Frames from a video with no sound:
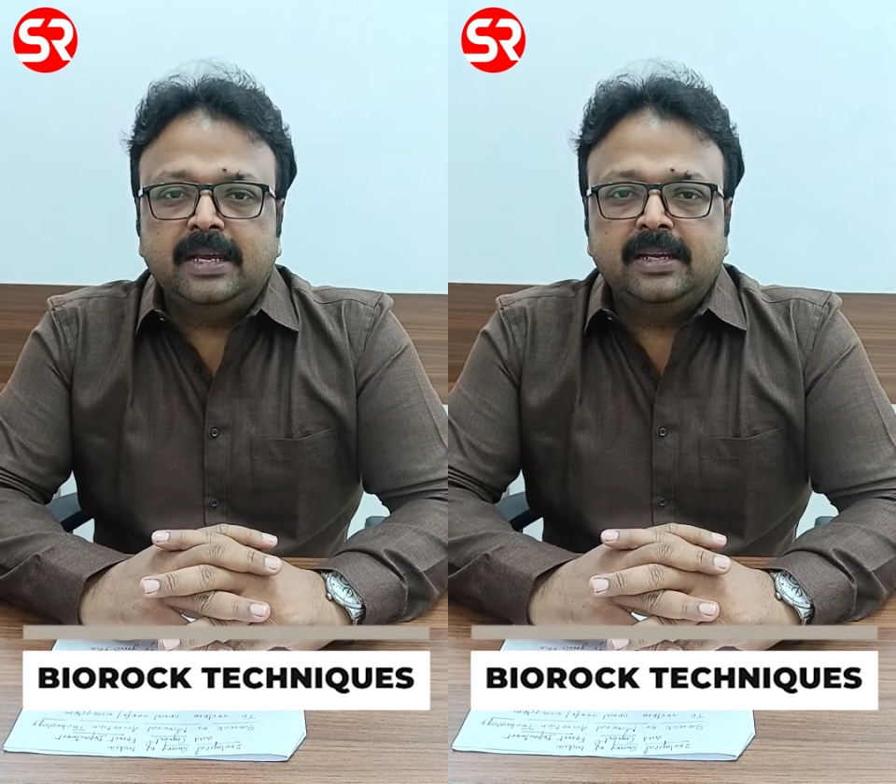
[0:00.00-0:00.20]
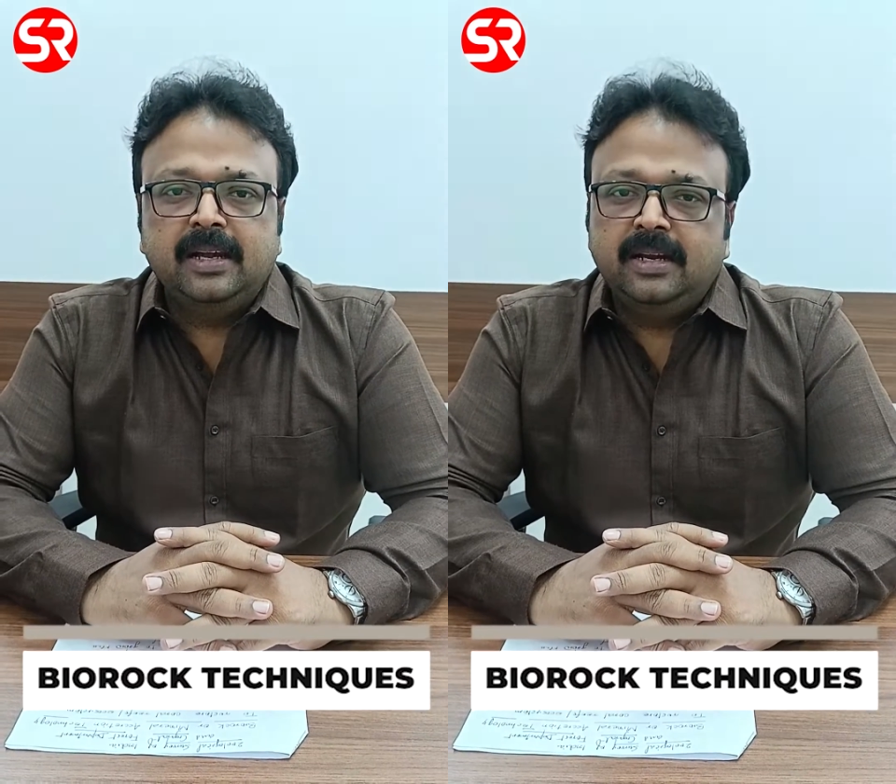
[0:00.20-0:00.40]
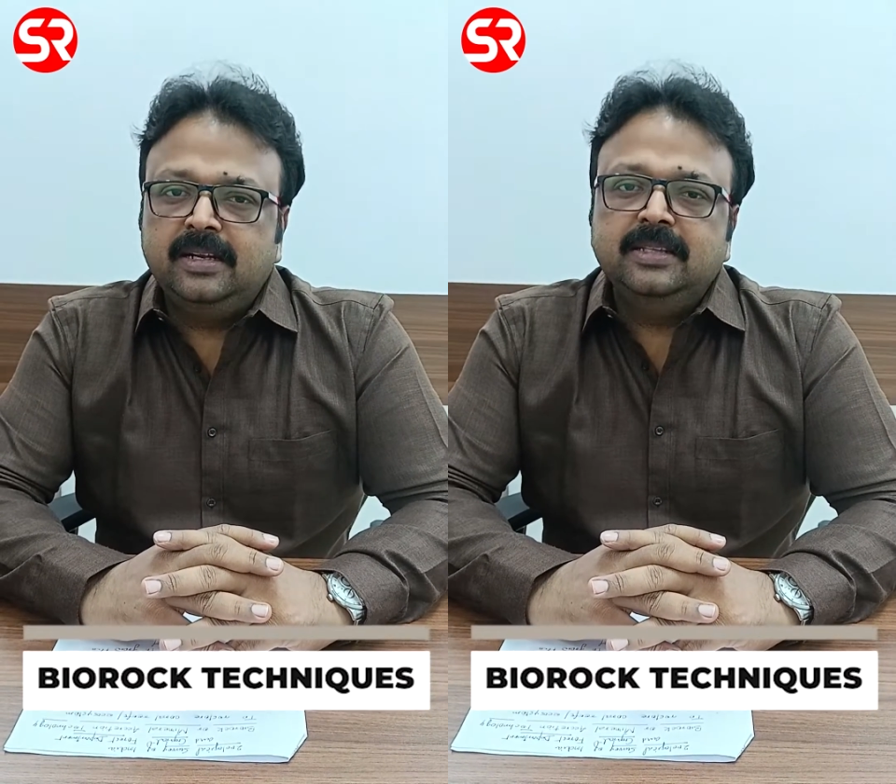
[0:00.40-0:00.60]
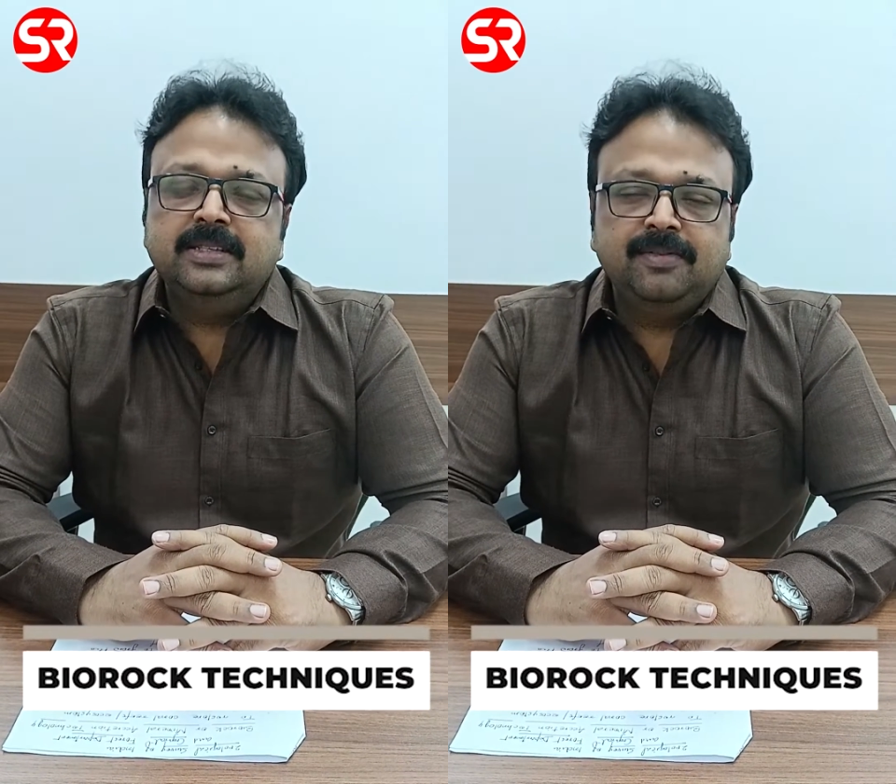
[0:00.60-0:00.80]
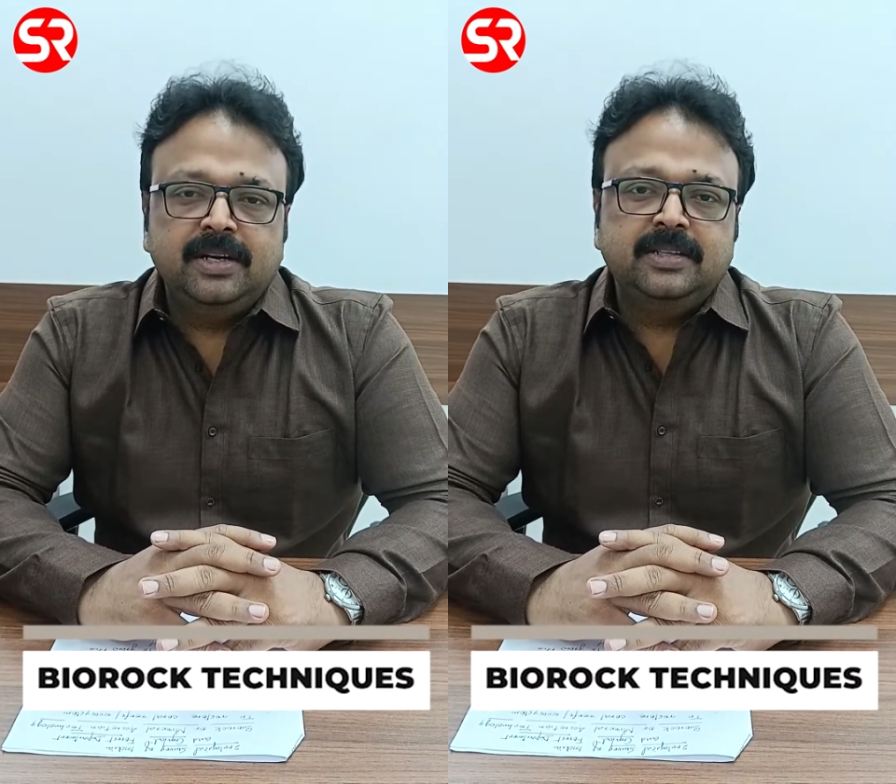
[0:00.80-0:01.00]
in
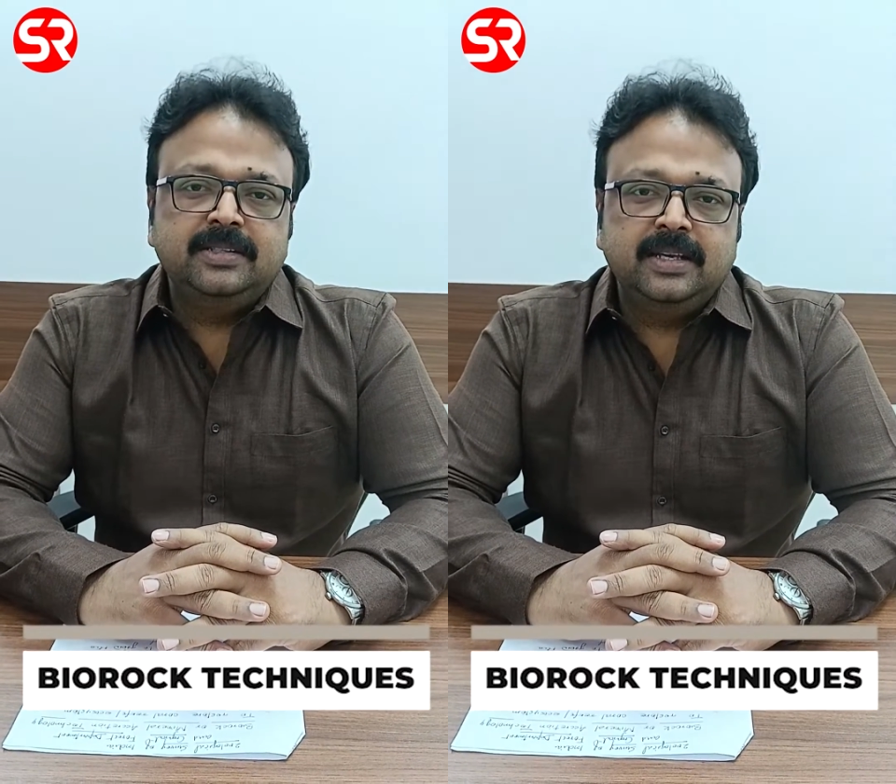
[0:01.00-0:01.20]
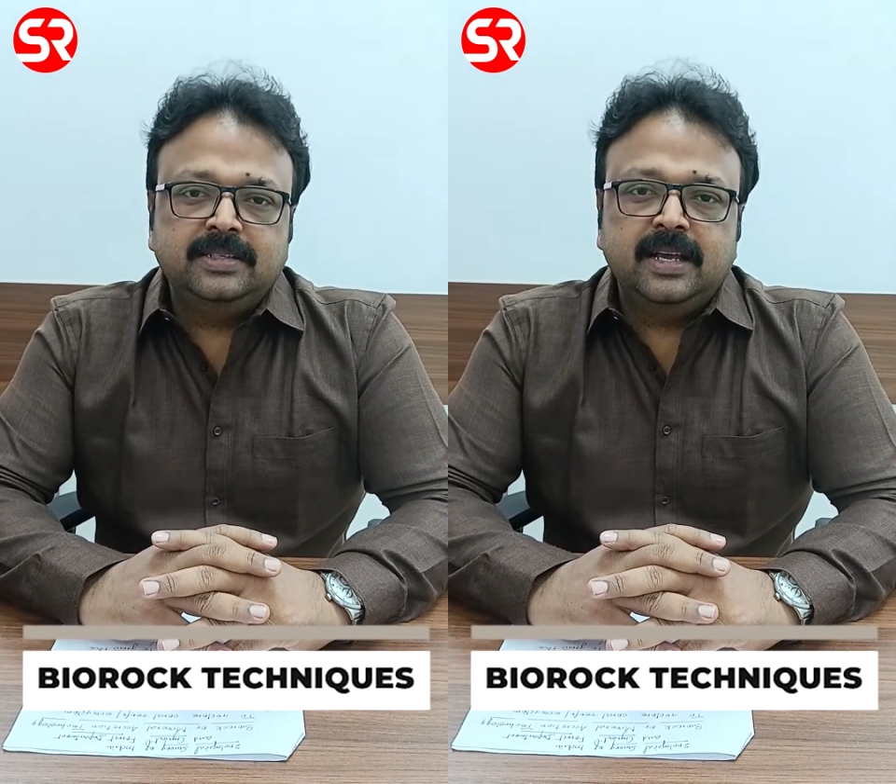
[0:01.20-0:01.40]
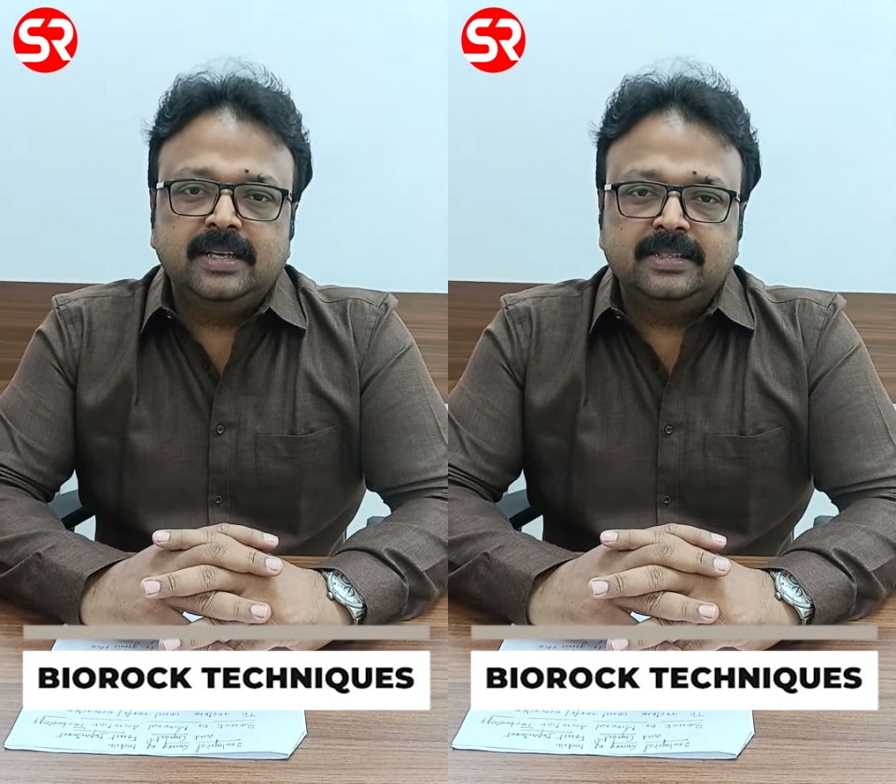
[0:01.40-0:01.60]
1976 as